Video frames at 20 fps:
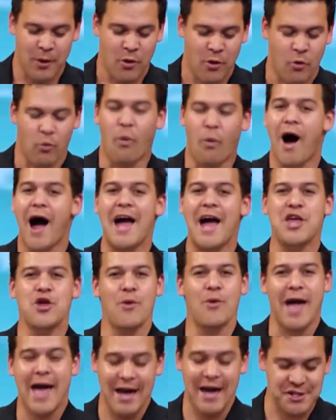Why are you
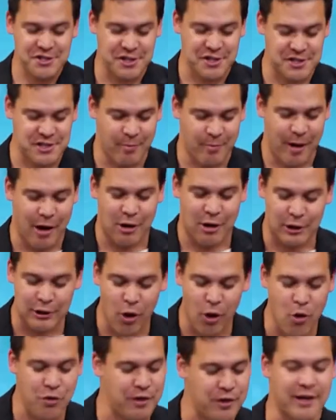anxious about
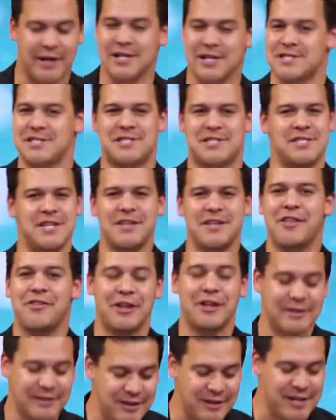clothing? Consider
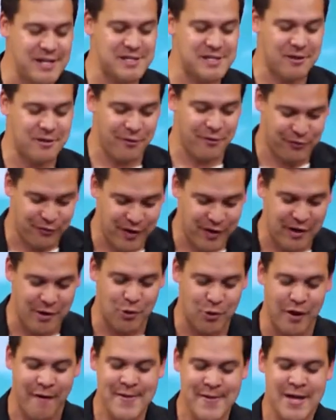the lilies of the
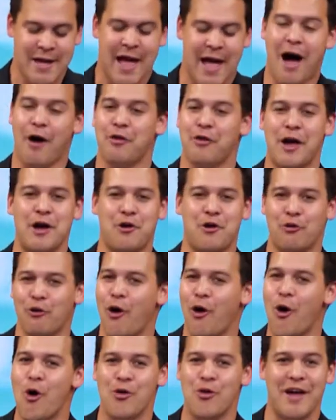field, how they
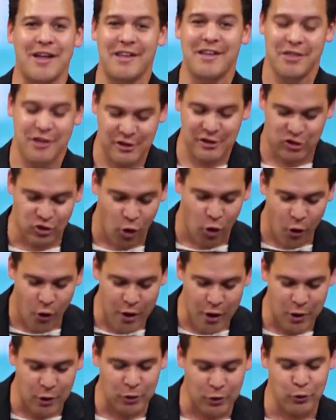grow. They neither
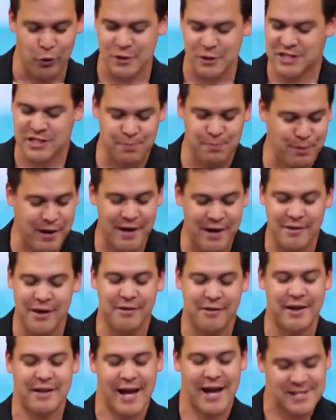toil nor spin. And
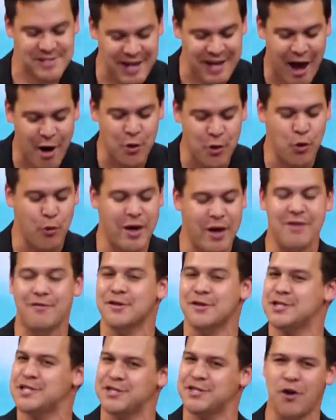yet I tell you,
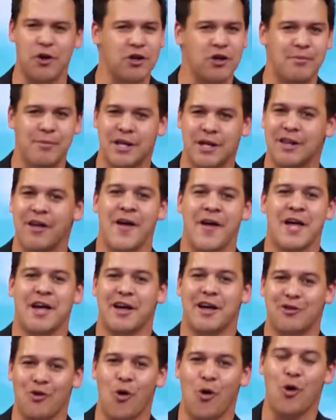even Solomon
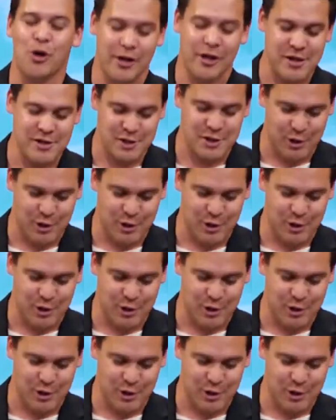in all his